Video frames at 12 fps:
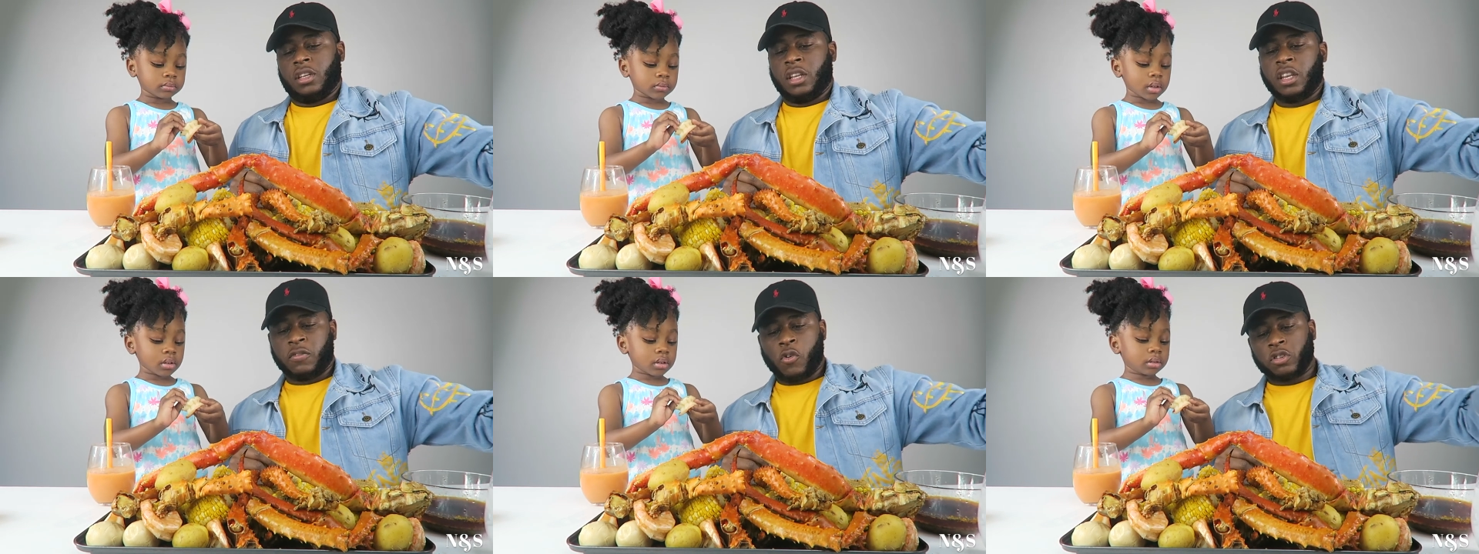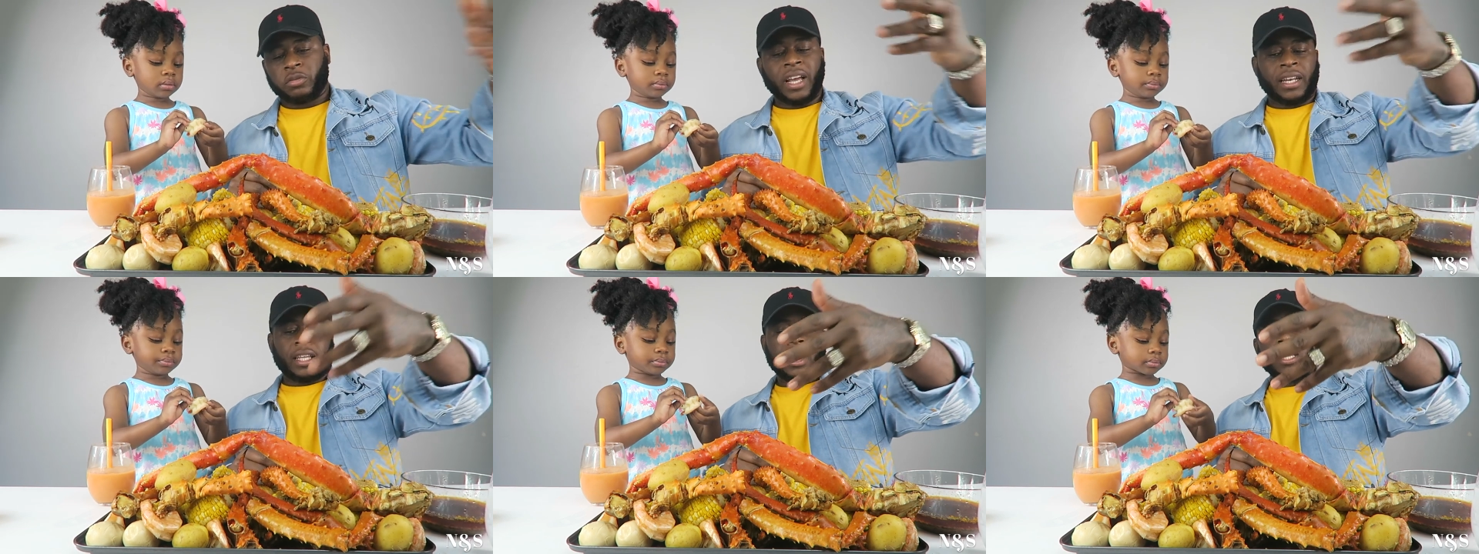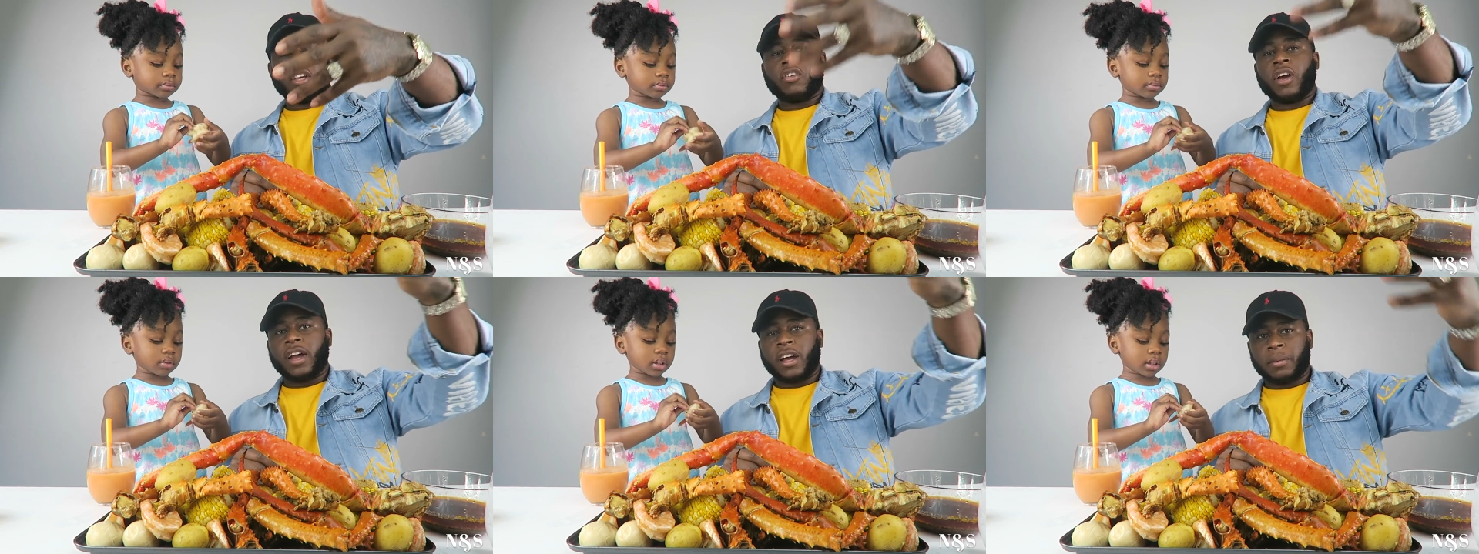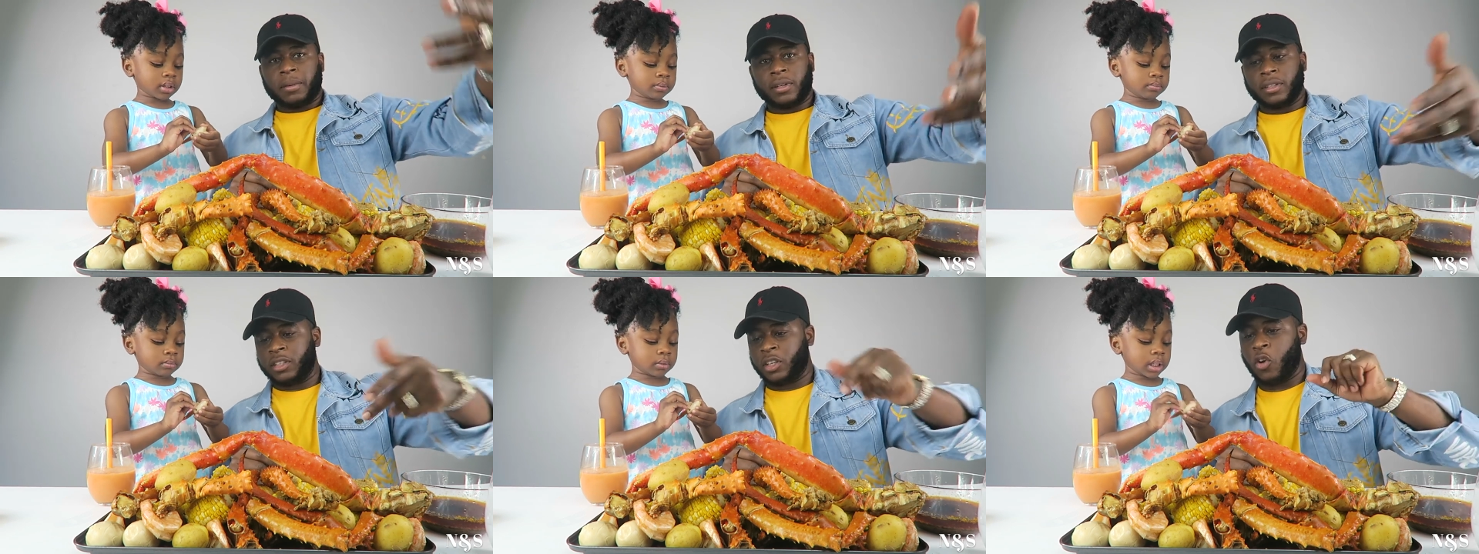Speaker 1: And of course, we got the king
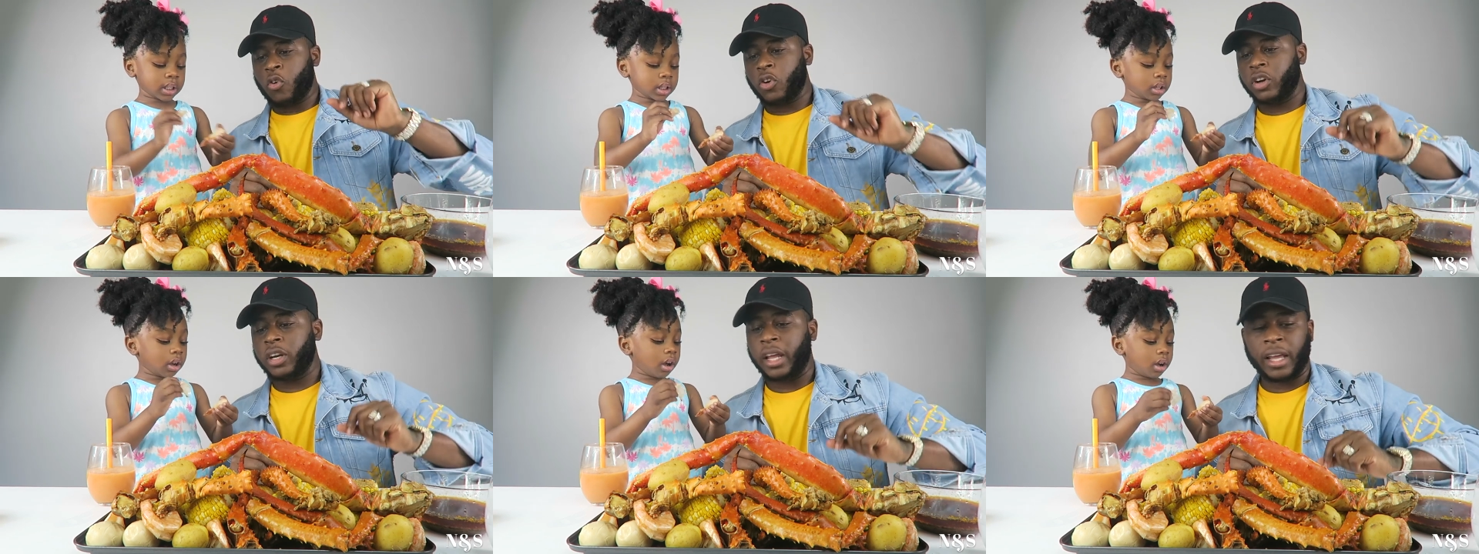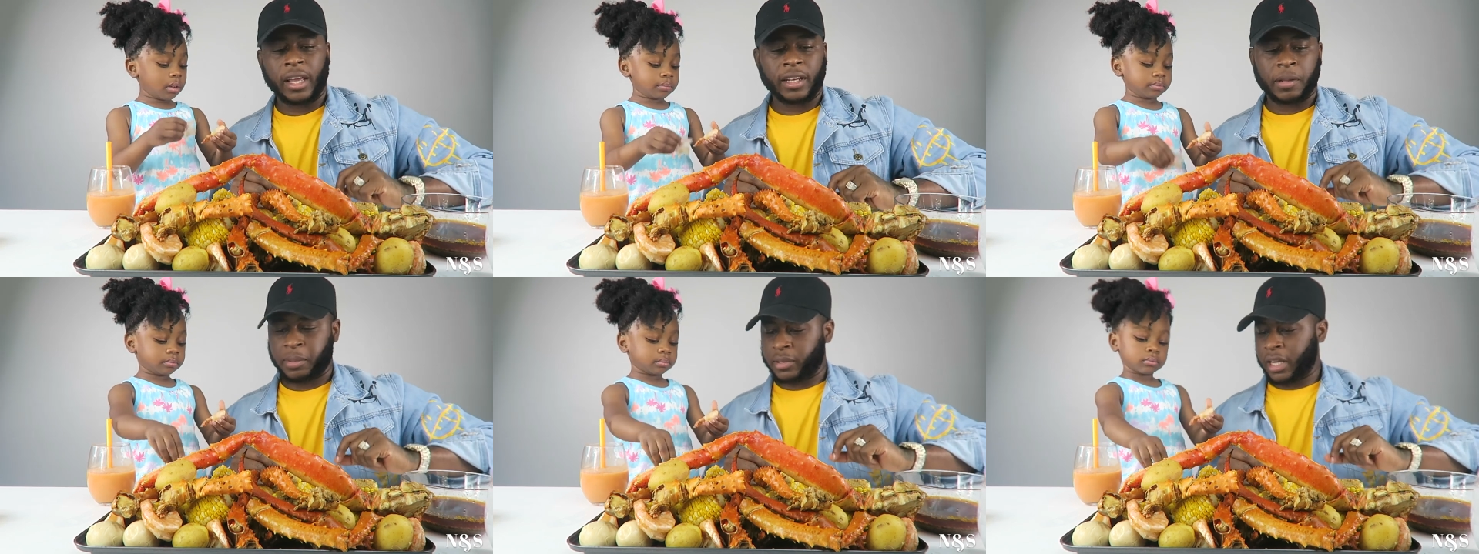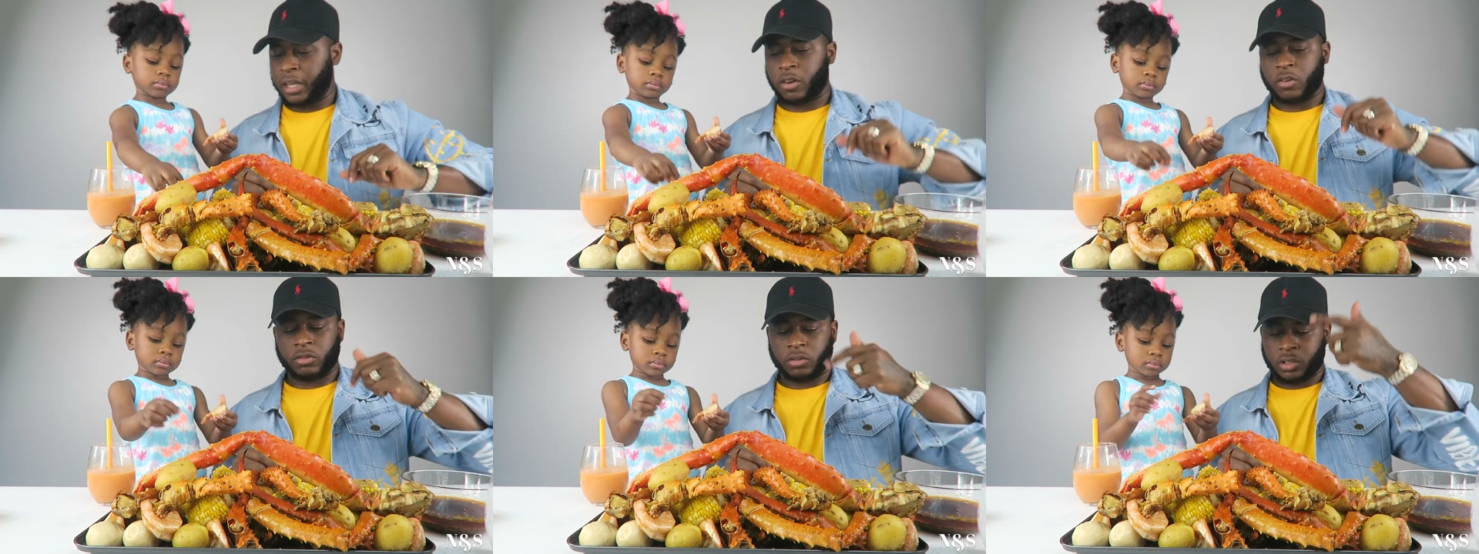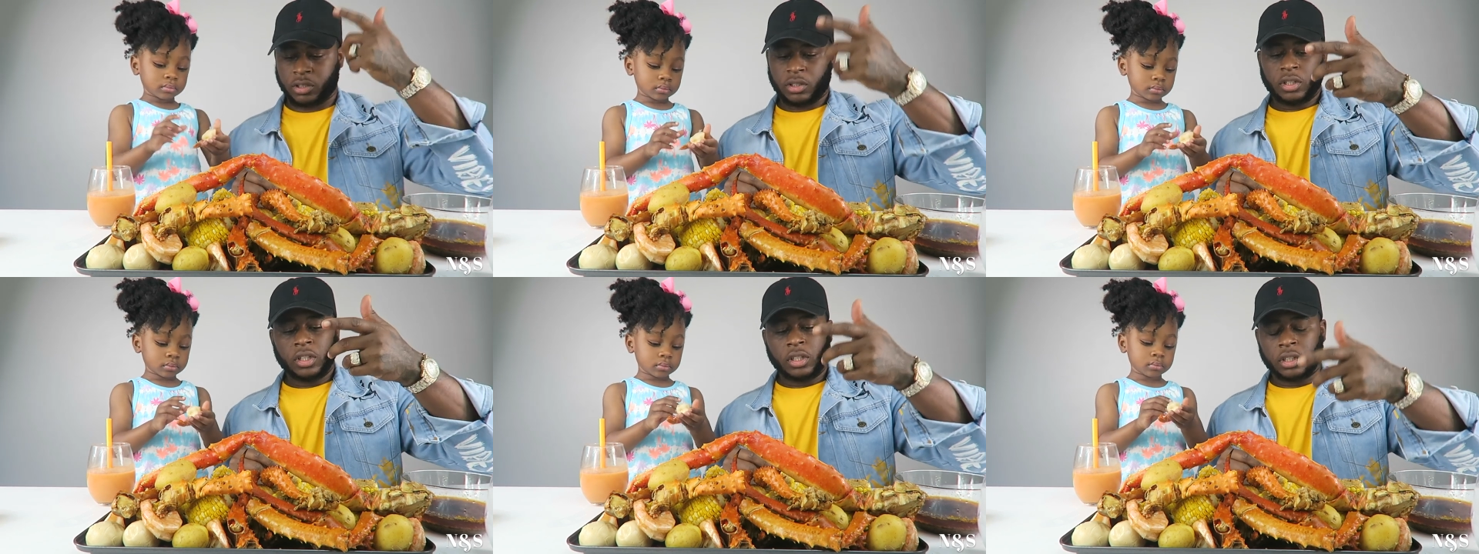crab, the corn, and the potatoes.